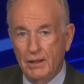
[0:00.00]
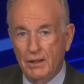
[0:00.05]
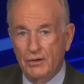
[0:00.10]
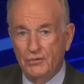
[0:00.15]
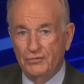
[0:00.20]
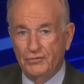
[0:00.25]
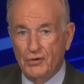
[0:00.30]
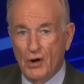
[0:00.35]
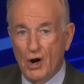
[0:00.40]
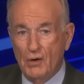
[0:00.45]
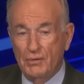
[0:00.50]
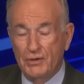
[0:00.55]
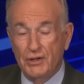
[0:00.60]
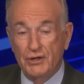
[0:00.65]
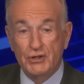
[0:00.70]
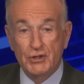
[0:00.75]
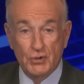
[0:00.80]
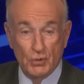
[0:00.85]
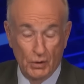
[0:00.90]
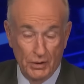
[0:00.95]
Start with a
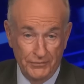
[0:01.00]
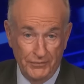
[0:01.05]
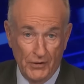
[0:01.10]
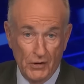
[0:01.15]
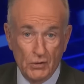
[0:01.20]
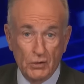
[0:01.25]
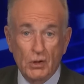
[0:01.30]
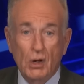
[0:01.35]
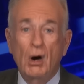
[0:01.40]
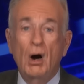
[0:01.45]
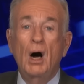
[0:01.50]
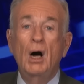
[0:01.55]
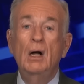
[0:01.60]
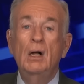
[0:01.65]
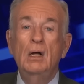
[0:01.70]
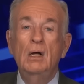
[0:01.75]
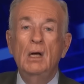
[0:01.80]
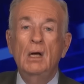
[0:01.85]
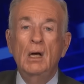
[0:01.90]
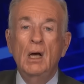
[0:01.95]
short phone call,
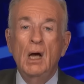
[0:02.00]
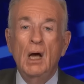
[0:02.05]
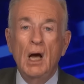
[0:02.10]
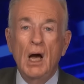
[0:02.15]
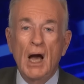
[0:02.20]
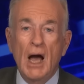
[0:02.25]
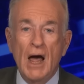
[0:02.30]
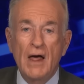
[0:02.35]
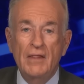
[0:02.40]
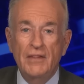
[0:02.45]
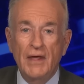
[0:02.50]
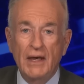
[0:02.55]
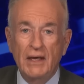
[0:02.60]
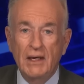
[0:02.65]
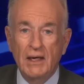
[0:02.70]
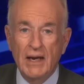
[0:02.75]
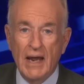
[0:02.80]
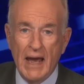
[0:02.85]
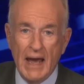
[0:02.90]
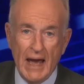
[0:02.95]
and they
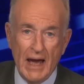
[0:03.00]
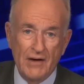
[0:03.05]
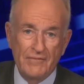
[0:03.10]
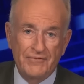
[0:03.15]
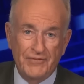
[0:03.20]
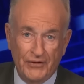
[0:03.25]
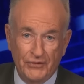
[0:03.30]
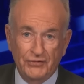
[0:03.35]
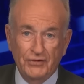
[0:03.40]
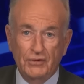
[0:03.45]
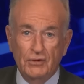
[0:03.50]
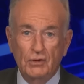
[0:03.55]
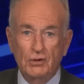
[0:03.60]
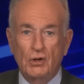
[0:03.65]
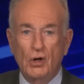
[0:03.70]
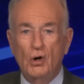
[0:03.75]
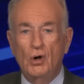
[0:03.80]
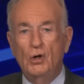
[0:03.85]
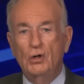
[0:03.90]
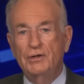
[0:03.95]
can have physical
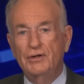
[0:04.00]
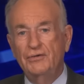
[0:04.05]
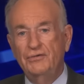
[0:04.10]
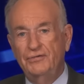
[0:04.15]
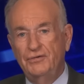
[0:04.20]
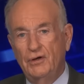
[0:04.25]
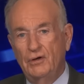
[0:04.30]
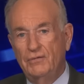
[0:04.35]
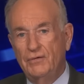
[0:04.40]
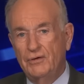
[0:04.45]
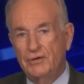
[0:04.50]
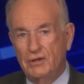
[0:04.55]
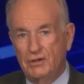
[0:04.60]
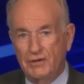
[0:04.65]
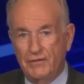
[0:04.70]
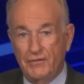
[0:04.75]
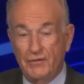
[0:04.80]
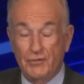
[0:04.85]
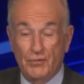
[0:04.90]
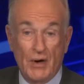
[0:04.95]
gold and silver
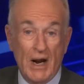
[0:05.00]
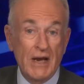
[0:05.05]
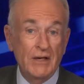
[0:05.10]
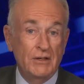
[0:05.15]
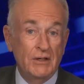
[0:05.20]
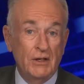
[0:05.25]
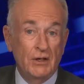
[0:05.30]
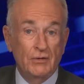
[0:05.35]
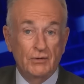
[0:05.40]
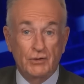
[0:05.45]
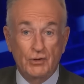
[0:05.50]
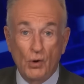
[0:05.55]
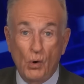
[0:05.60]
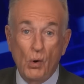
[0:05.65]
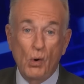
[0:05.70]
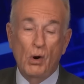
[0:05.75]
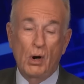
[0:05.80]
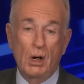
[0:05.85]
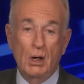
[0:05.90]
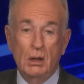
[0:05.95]
delivered right to your
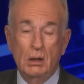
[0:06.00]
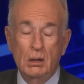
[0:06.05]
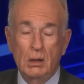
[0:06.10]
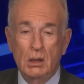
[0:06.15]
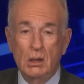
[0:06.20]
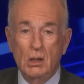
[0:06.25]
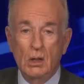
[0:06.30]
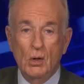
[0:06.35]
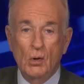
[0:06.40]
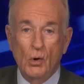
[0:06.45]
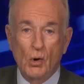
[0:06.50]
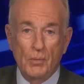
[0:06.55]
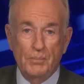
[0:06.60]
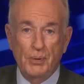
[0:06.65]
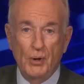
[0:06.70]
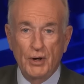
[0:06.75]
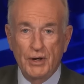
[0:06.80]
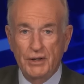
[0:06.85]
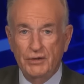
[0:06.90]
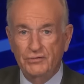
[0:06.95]
door or
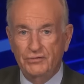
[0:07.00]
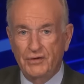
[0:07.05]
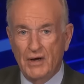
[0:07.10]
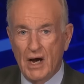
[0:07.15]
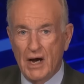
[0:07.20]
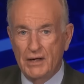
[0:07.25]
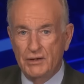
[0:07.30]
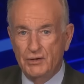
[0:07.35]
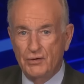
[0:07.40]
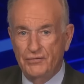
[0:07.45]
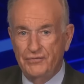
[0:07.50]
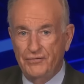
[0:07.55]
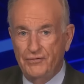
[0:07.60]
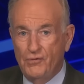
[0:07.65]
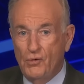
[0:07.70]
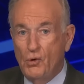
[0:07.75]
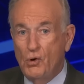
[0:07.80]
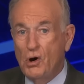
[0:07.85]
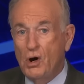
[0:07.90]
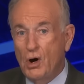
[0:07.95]
put inside your
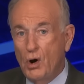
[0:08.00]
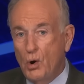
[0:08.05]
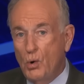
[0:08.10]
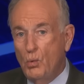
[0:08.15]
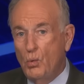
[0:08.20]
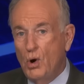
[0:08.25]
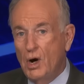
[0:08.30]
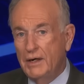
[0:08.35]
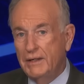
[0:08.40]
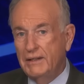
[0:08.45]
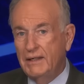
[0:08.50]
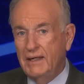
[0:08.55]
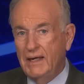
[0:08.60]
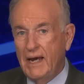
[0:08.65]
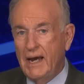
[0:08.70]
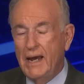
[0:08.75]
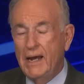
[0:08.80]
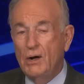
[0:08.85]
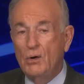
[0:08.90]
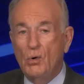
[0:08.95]

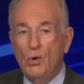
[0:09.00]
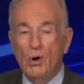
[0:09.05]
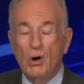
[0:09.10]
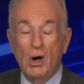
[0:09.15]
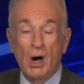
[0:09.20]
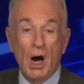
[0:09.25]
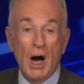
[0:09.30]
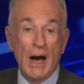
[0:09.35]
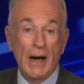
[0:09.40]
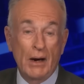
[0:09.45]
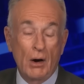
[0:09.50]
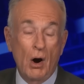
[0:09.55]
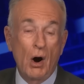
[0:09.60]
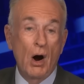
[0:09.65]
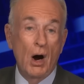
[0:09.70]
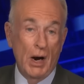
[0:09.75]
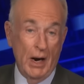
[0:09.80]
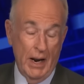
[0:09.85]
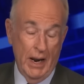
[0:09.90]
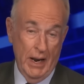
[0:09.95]
401k or
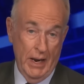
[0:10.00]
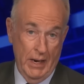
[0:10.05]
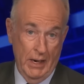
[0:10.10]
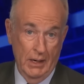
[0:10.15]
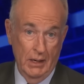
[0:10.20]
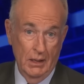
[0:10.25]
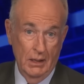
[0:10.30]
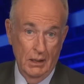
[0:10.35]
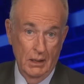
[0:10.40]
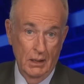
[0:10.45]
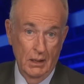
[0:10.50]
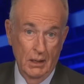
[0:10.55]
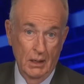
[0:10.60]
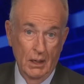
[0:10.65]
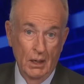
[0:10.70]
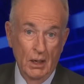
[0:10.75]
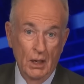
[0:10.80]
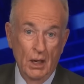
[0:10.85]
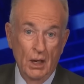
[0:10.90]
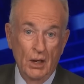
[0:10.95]
IRA.
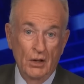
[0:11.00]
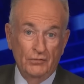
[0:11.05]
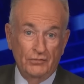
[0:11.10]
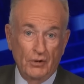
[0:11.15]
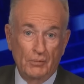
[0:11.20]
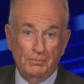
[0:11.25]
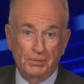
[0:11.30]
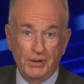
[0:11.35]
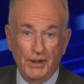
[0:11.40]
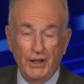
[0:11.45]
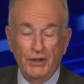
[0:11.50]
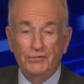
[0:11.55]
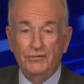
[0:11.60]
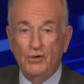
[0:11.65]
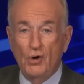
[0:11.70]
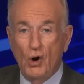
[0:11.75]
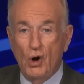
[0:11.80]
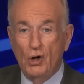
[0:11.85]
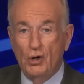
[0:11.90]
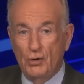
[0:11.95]
So please
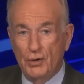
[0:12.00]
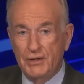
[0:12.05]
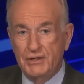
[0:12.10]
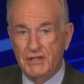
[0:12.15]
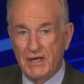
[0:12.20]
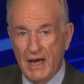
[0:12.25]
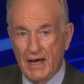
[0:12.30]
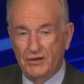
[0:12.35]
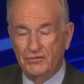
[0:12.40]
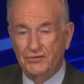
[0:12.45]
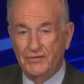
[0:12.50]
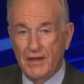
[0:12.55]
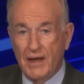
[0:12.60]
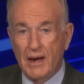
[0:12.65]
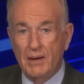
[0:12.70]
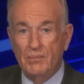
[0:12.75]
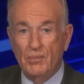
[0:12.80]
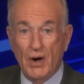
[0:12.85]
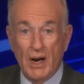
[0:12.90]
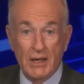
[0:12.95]
call or text
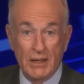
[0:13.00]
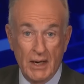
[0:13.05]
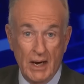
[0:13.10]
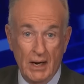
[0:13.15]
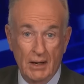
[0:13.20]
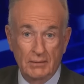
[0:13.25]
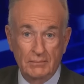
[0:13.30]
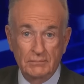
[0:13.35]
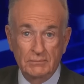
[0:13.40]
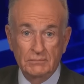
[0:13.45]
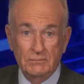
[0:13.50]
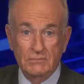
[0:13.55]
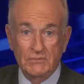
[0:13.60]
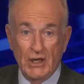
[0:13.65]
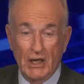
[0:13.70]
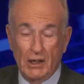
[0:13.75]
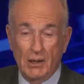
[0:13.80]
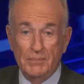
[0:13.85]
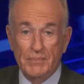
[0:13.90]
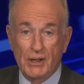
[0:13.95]
them right now.
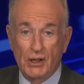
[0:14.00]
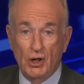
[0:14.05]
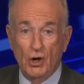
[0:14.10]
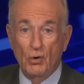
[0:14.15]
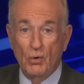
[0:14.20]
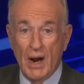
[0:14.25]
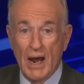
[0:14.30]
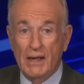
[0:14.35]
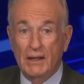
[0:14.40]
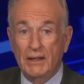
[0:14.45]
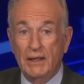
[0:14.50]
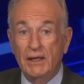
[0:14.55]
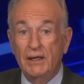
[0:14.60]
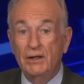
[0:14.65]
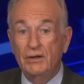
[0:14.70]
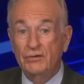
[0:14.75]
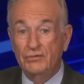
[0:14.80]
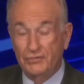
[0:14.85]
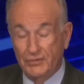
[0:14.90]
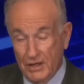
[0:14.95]
Tell them Bill O'Reilly
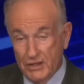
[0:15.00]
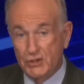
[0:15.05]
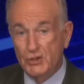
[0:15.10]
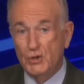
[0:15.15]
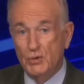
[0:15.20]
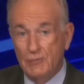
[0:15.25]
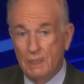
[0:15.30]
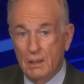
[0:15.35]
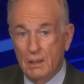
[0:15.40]
sent you.